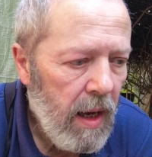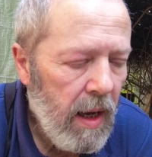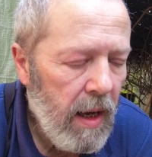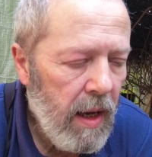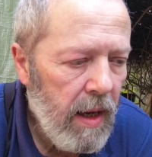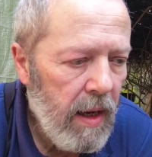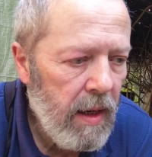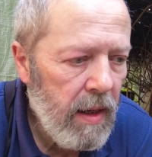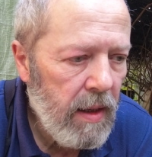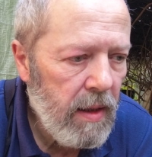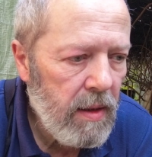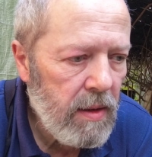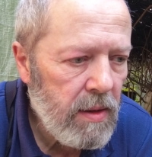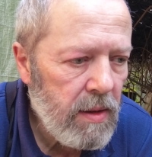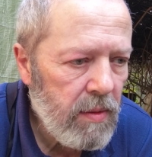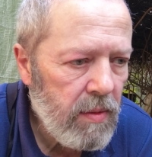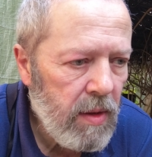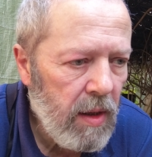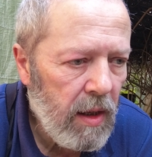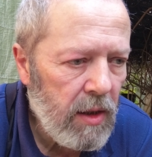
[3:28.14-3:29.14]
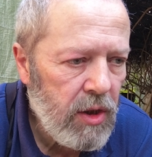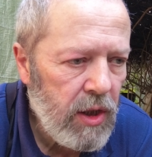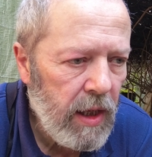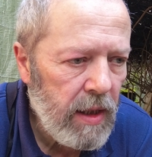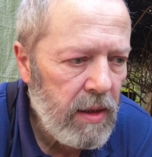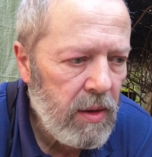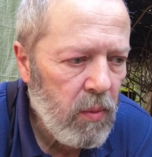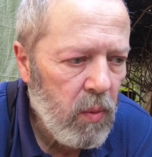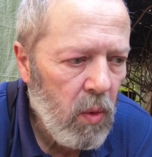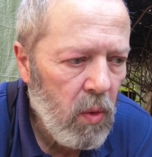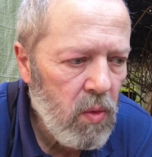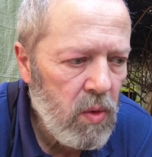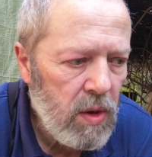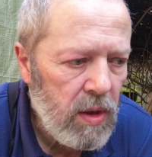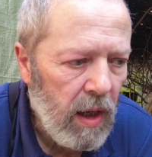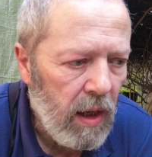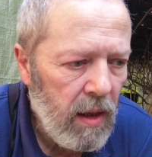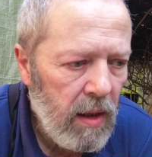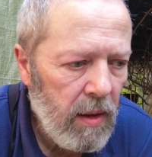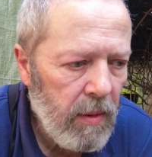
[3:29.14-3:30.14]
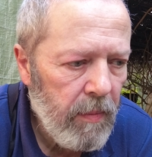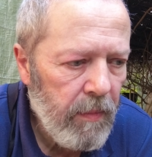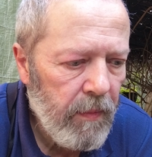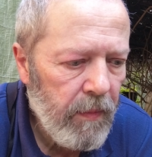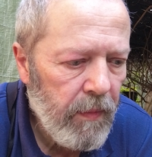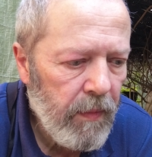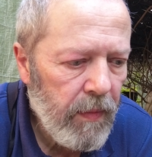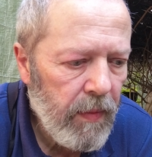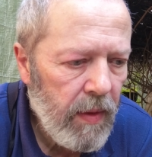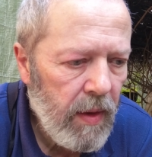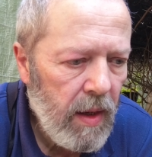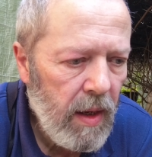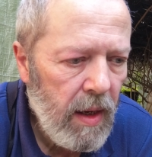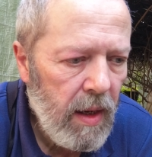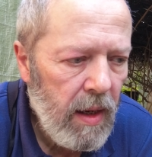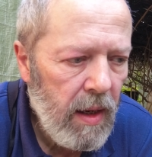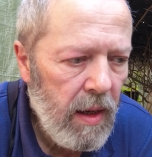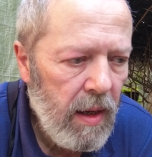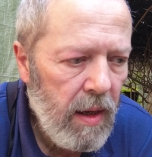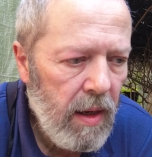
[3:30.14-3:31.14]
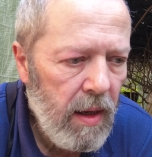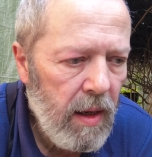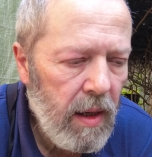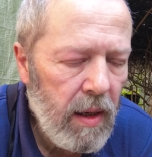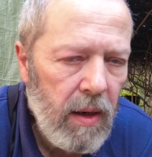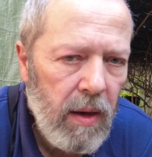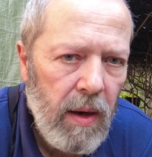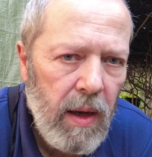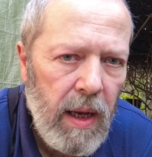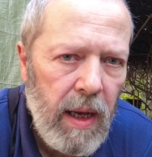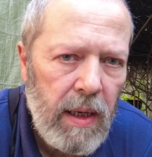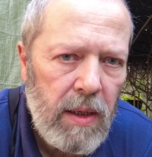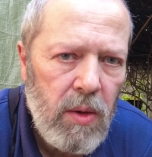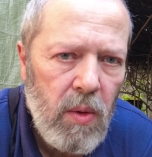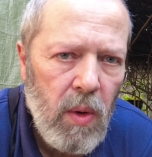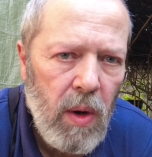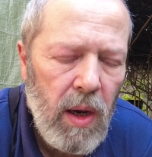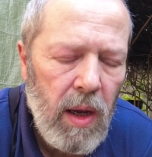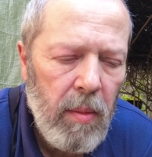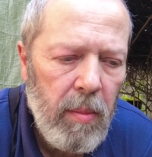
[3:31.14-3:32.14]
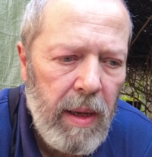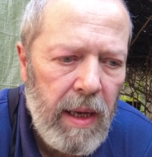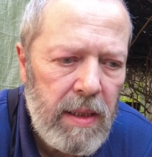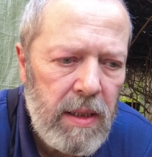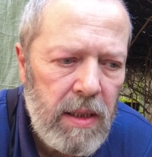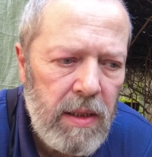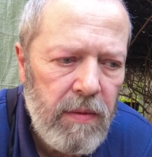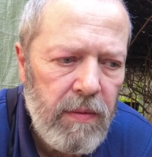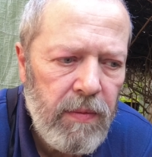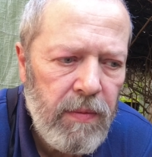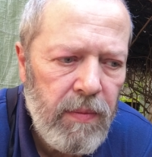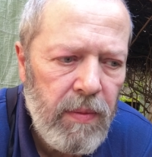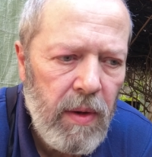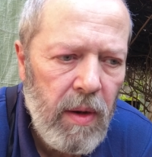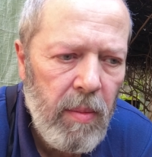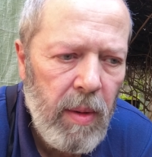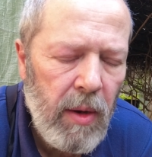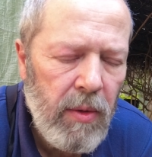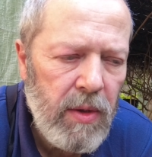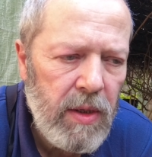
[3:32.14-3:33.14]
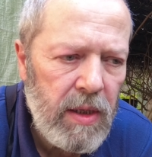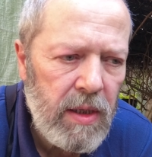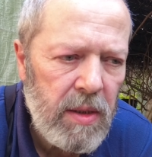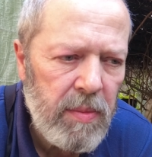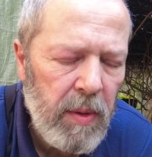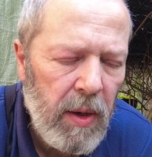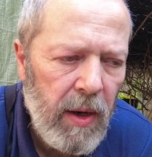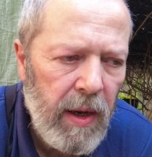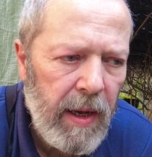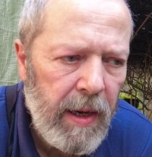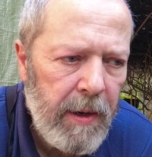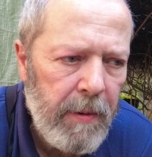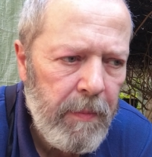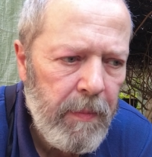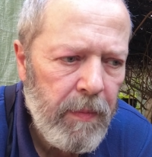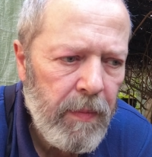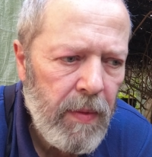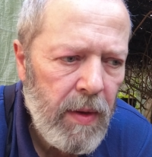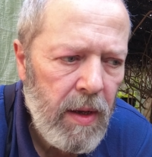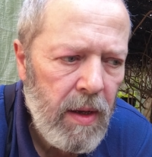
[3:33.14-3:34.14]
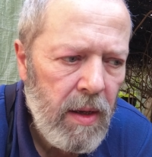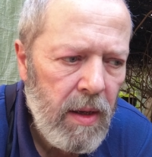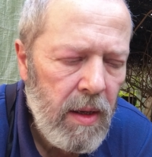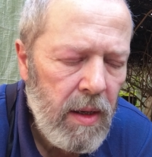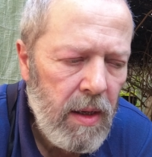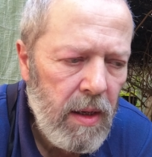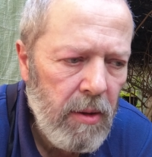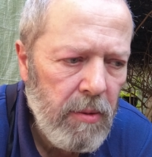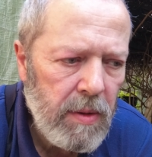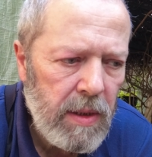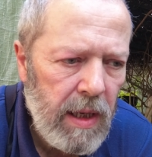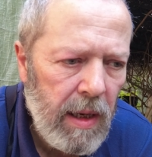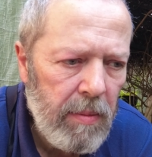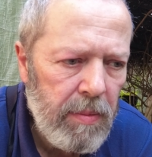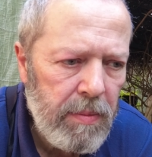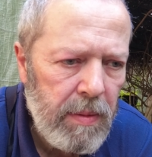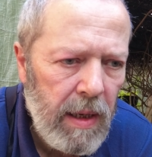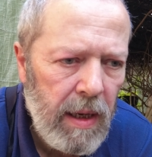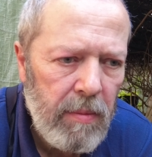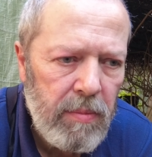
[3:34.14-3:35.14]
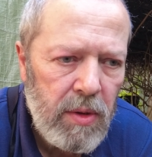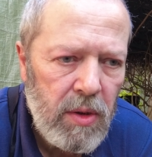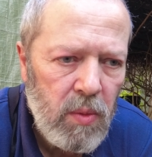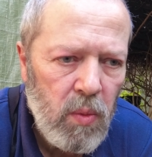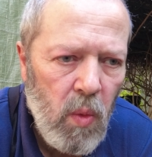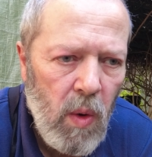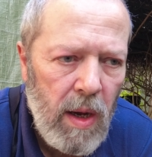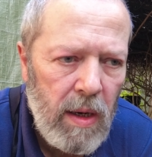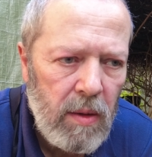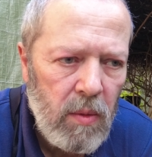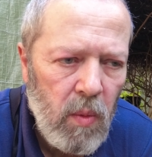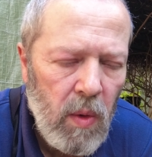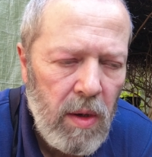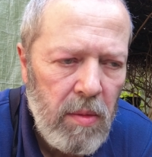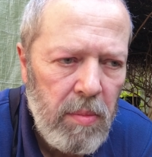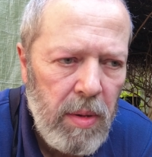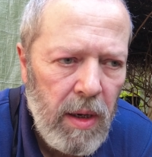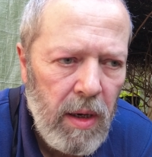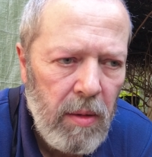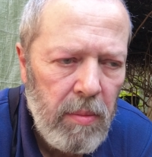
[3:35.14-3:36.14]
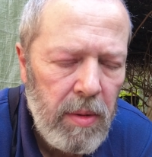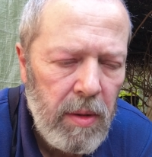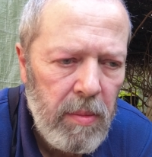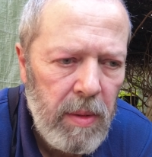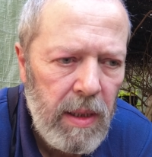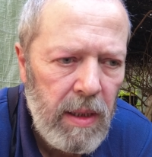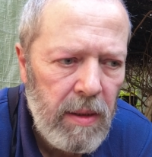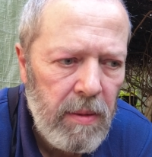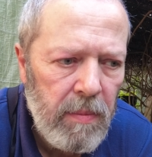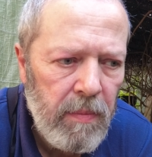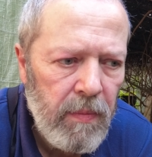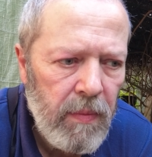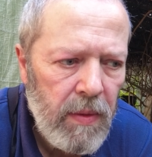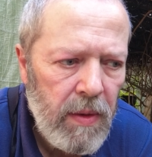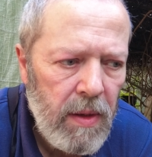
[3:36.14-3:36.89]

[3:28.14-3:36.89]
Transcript: and I checked the water, and I had quite a massive ammonia spike. It was up to one part per million,